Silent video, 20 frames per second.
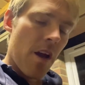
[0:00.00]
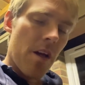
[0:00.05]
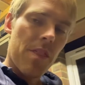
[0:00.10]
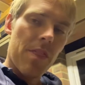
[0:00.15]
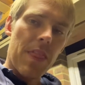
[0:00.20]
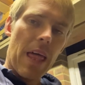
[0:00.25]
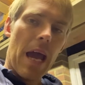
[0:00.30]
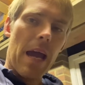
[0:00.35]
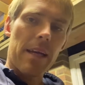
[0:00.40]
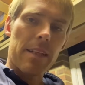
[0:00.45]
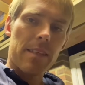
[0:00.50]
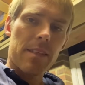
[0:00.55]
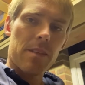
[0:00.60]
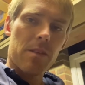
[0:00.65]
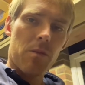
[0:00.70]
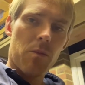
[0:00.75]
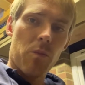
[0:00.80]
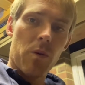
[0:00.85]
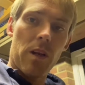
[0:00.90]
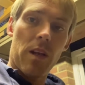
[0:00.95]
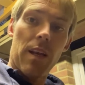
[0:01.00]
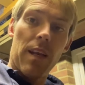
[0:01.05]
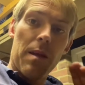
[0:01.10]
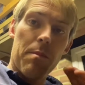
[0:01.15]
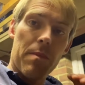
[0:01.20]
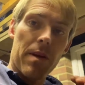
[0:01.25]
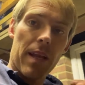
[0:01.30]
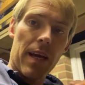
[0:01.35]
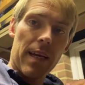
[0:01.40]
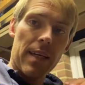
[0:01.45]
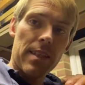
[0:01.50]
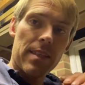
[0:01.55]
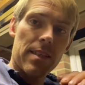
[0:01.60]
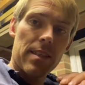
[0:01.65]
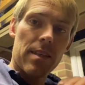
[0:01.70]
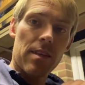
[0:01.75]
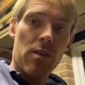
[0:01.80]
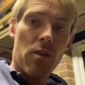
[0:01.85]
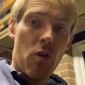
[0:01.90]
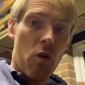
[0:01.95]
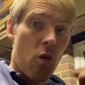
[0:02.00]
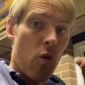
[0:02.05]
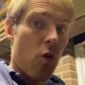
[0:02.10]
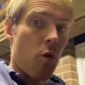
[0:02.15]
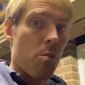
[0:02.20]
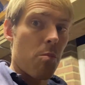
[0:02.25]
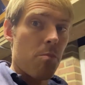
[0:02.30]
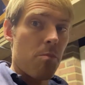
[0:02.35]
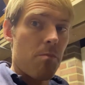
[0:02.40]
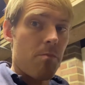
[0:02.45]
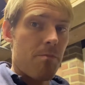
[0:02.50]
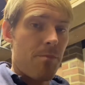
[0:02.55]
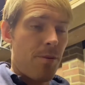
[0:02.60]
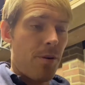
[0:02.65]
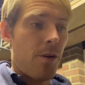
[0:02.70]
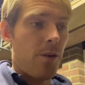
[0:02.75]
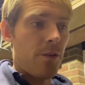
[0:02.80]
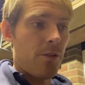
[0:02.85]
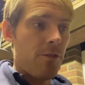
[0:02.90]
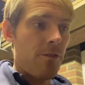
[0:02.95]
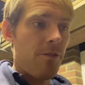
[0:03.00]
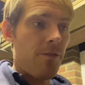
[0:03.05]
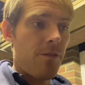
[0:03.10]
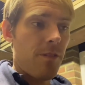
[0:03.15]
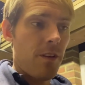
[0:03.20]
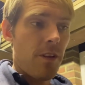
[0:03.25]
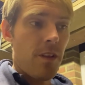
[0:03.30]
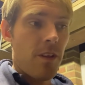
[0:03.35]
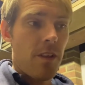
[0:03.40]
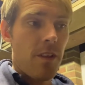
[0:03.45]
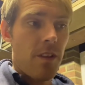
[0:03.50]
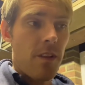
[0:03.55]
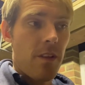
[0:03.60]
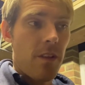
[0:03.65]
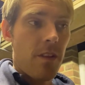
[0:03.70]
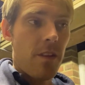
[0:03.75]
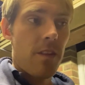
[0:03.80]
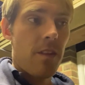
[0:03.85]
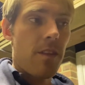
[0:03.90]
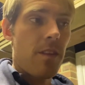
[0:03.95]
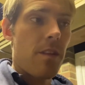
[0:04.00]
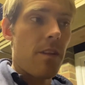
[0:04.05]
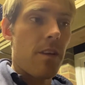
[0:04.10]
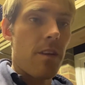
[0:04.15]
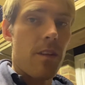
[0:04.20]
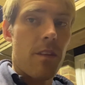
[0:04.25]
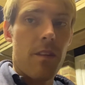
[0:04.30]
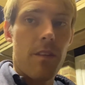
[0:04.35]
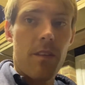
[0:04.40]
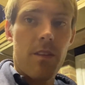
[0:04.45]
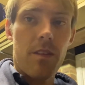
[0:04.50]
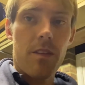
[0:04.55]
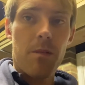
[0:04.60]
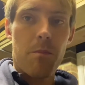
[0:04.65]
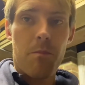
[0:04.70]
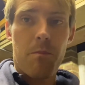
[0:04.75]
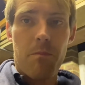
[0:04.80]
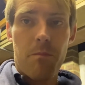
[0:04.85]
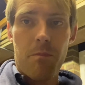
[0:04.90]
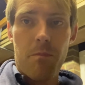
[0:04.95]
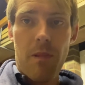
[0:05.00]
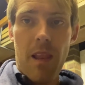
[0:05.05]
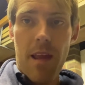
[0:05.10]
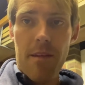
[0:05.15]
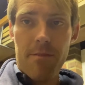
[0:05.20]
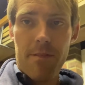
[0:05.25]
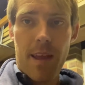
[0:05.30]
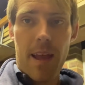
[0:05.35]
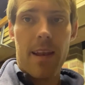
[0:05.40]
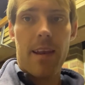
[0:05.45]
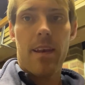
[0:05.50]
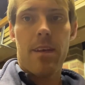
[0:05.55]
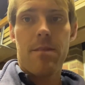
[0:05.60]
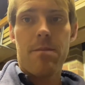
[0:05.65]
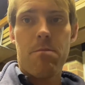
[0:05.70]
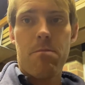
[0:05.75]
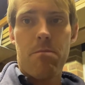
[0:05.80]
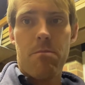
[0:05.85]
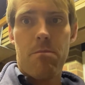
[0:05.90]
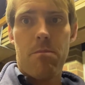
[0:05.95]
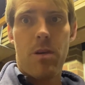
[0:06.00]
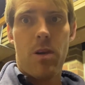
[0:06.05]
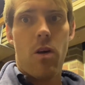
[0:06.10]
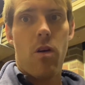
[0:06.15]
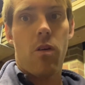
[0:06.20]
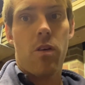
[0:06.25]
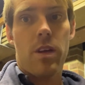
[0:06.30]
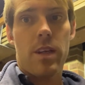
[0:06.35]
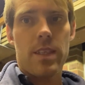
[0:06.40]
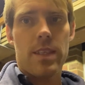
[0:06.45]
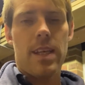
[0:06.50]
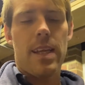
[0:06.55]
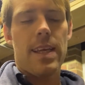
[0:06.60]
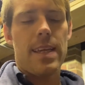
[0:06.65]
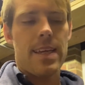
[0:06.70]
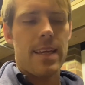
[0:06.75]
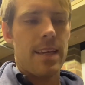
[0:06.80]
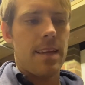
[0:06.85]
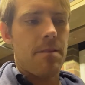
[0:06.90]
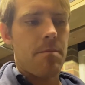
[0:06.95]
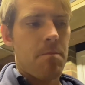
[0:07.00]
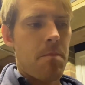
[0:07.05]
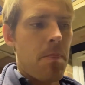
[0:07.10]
That will eliminate or prove that the left-hand block is leaking.